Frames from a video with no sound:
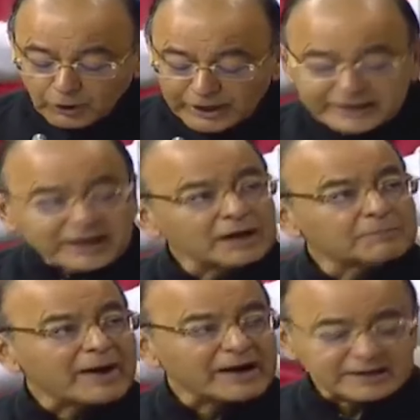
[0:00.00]
political
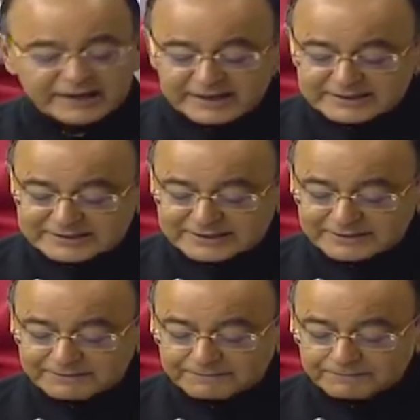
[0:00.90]
parties
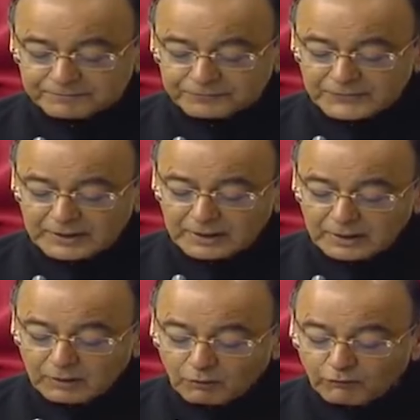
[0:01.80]

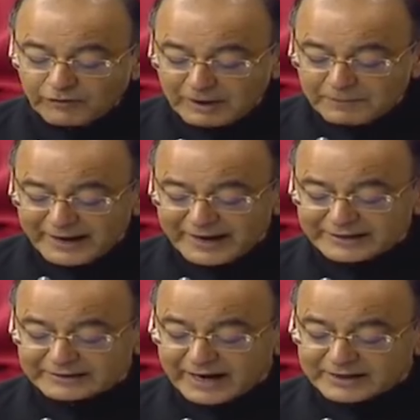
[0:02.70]
will be
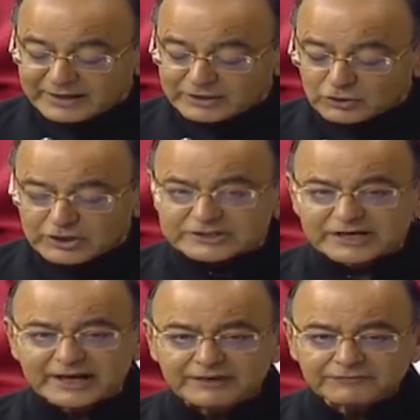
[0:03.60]
entitled to
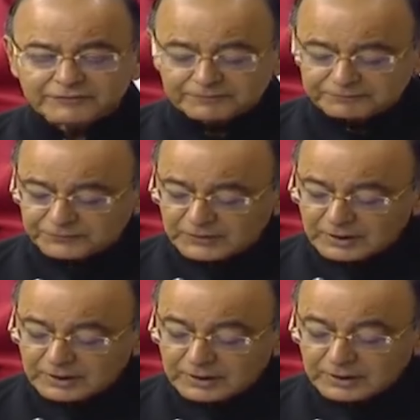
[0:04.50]
receive
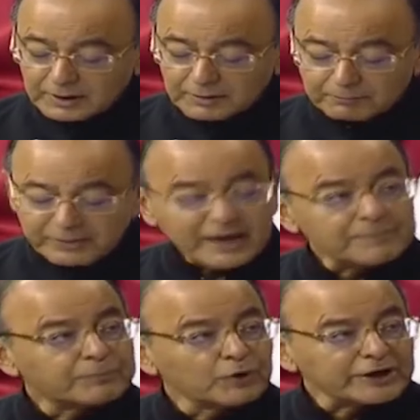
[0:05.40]
B.
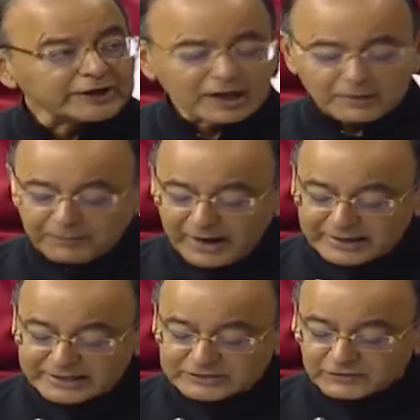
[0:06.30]
Political
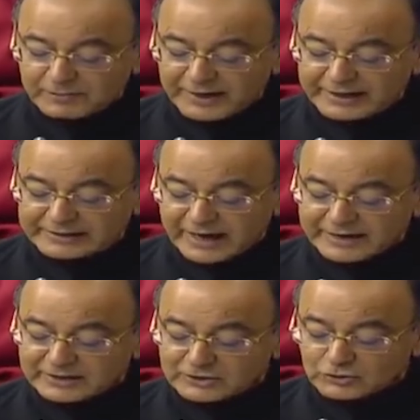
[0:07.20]
parties will be
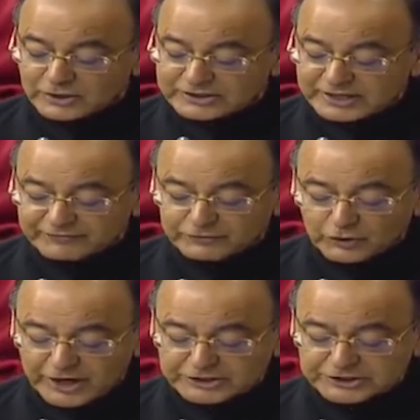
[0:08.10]
entitled to receive
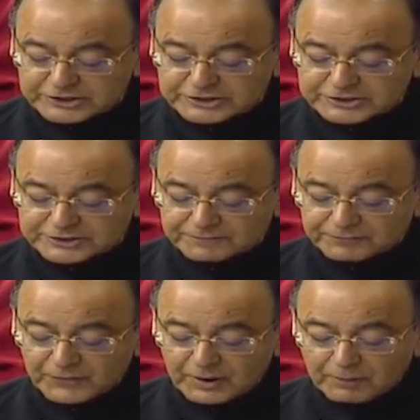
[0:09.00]
donations
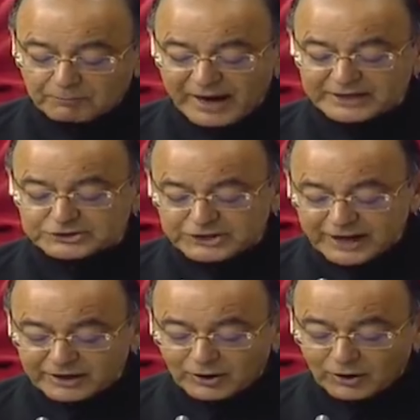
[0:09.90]
by
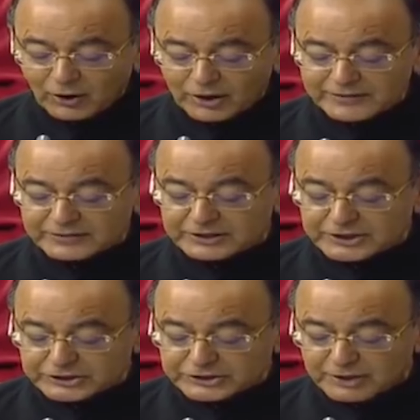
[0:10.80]
check or in the
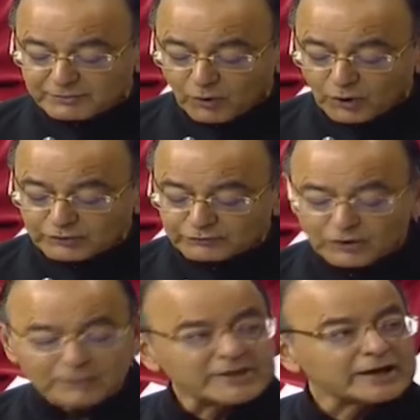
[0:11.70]
digital mode
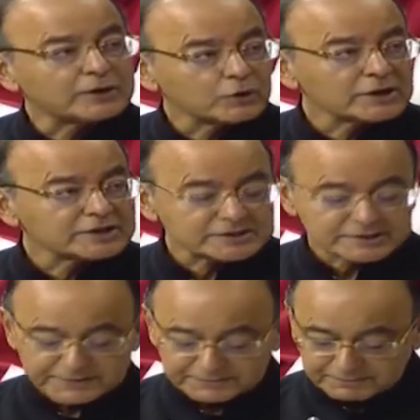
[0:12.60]
from their
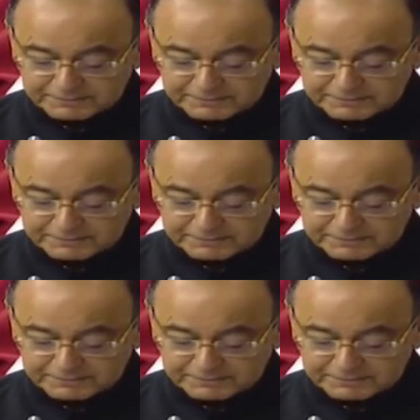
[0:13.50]
donors.